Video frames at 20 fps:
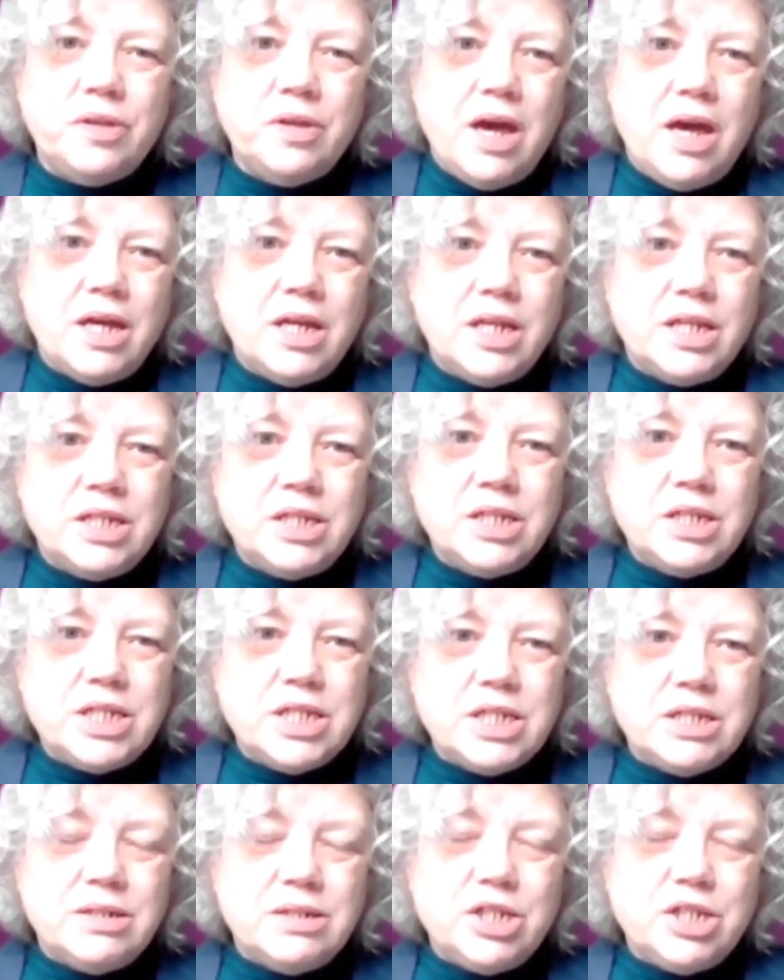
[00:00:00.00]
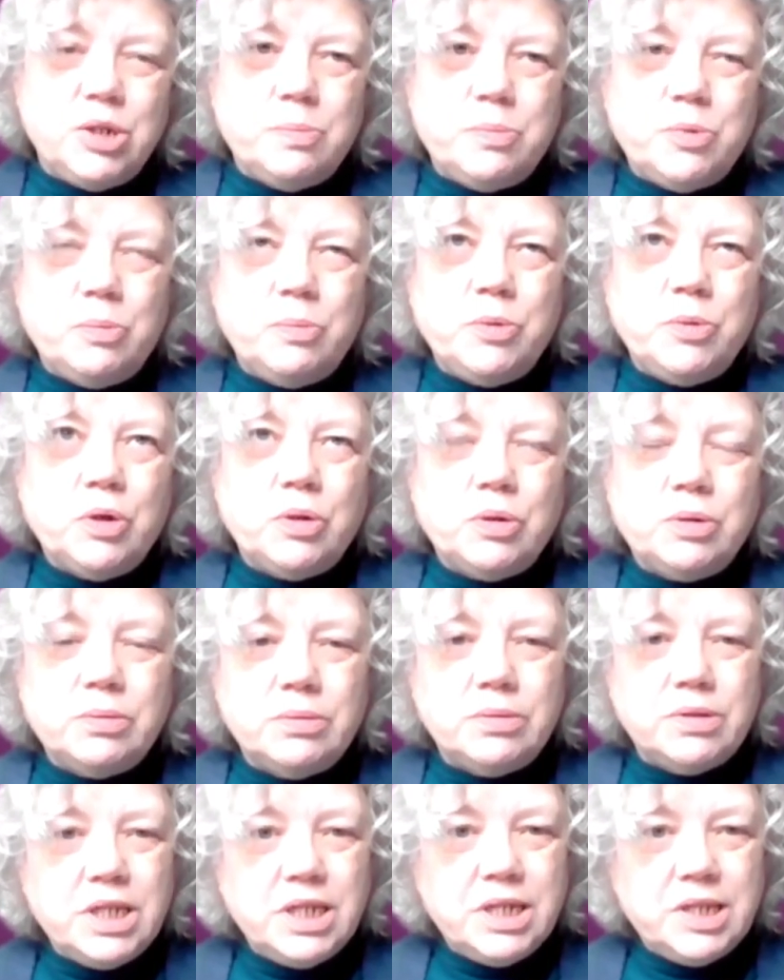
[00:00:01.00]
and she put me
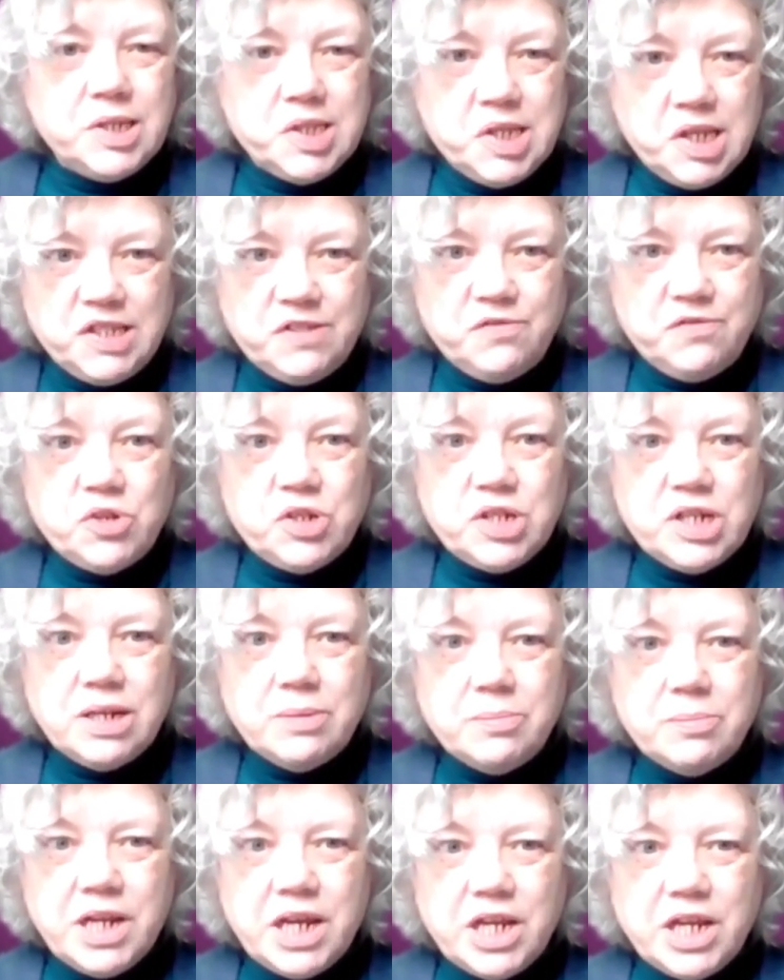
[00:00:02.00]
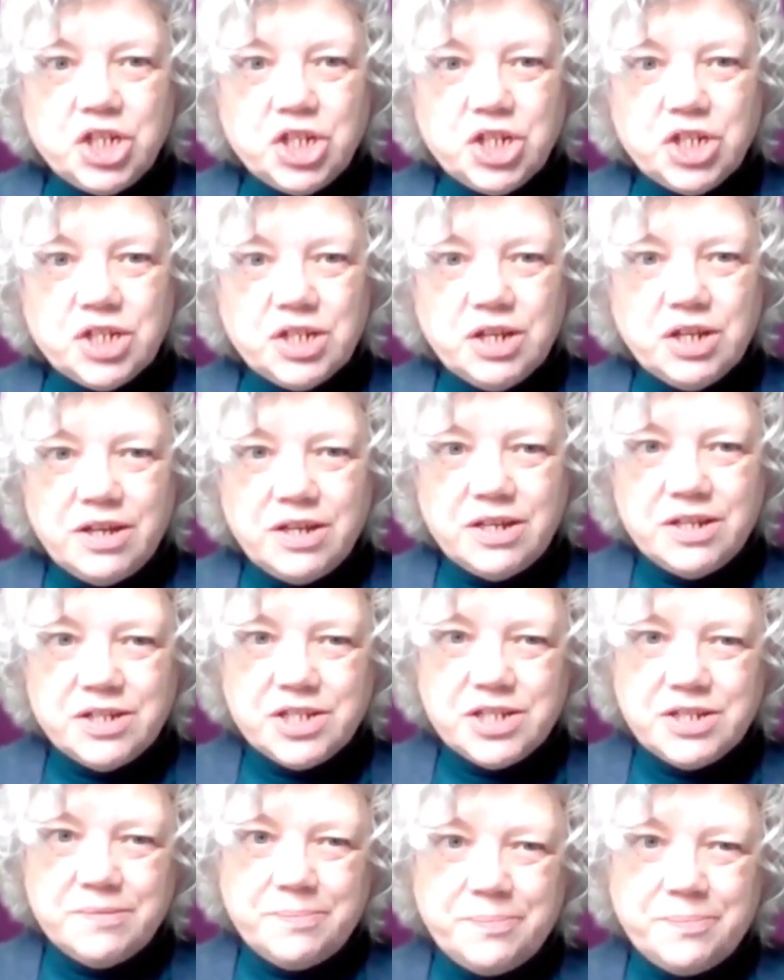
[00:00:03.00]
on the 6-food elimination diet,